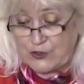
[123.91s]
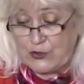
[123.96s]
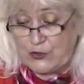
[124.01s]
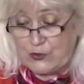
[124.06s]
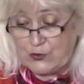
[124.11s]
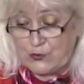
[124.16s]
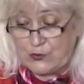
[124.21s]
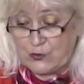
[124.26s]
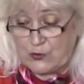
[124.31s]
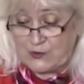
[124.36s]

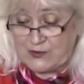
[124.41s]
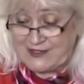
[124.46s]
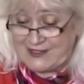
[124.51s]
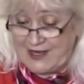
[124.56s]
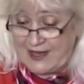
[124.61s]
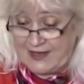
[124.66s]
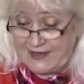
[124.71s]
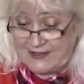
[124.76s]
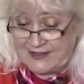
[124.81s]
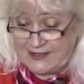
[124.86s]
you know
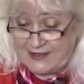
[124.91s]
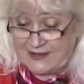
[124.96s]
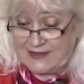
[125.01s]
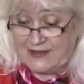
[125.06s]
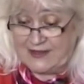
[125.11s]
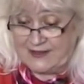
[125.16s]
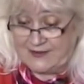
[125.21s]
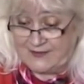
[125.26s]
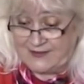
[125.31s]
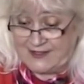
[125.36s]
Santa
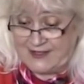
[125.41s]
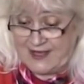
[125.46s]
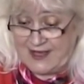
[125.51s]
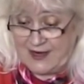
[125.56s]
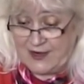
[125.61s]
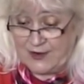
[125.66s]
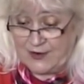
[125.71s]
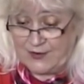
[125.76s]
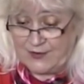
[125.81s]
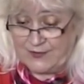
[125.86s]
lives
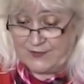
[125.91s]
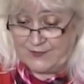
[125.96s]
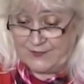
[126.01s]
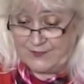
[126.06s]
there.